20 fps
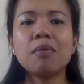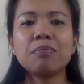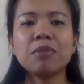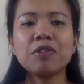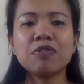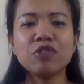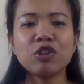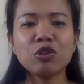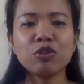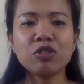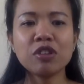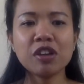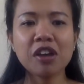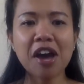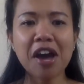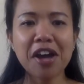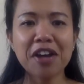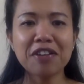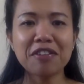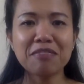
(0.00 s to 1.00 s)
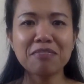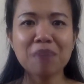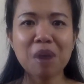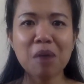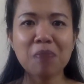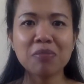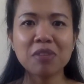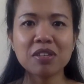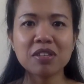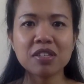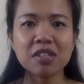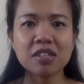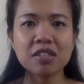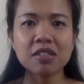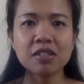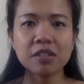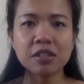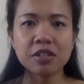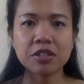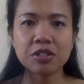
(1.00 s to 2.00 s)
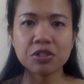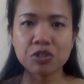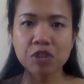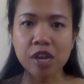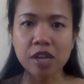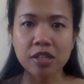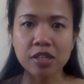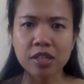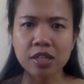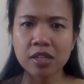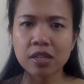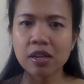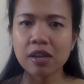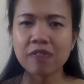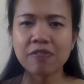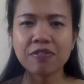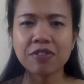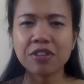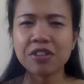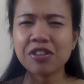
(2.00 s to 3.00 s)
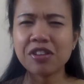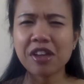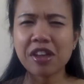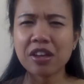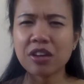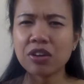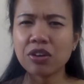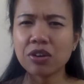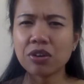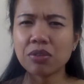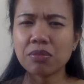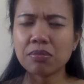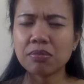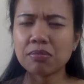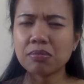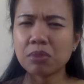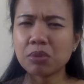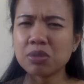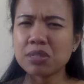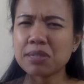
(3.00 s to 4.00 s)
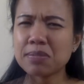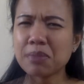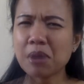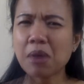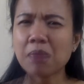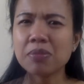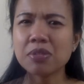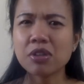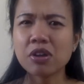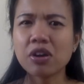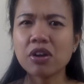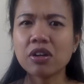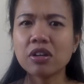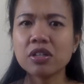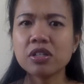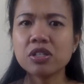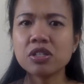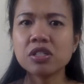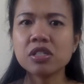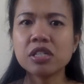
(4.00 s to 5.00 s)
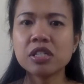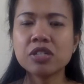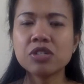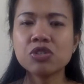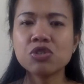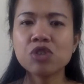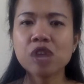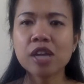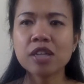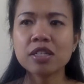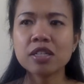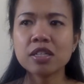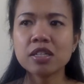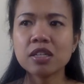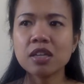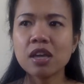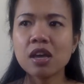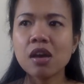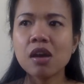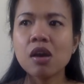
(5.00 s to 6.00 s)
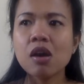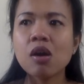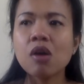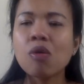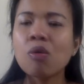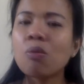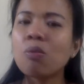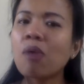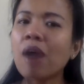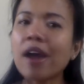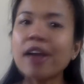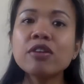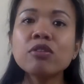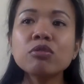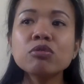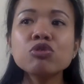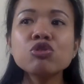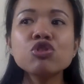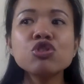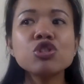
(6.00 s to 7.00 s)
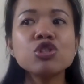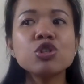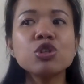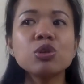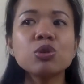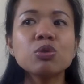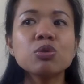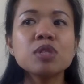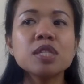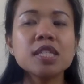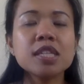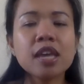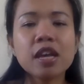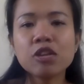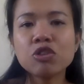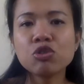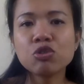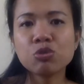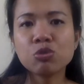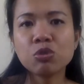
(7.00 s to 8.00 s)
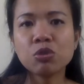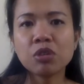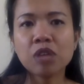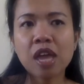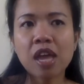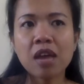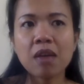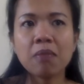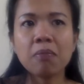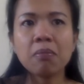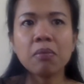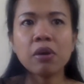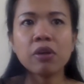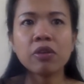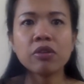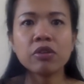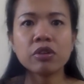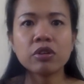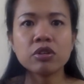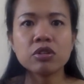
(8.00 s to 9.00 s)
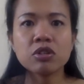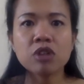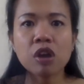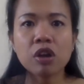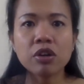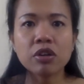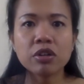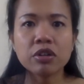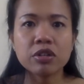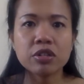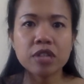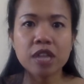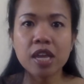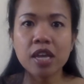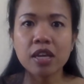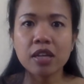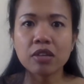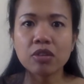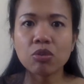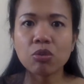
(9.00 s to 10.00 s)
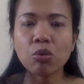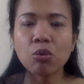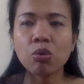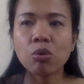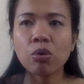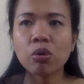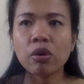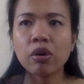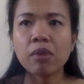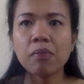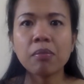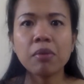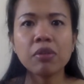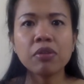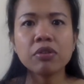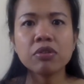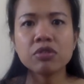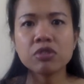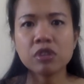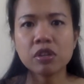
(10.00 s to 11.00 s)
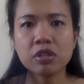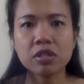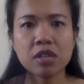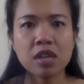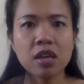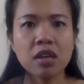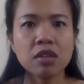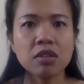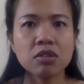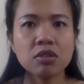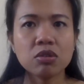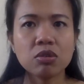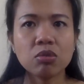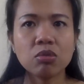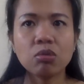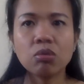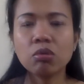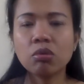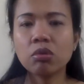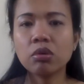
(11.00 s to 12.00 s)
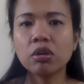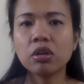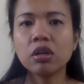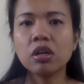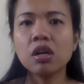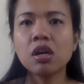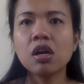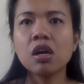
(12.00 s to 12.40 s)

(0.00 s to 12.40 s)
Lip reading: if you're the kind of mom that's easily distracted, I feel like most moms are easily distracted. Why don't you schedule a mother-daughter date or a mother-son date, or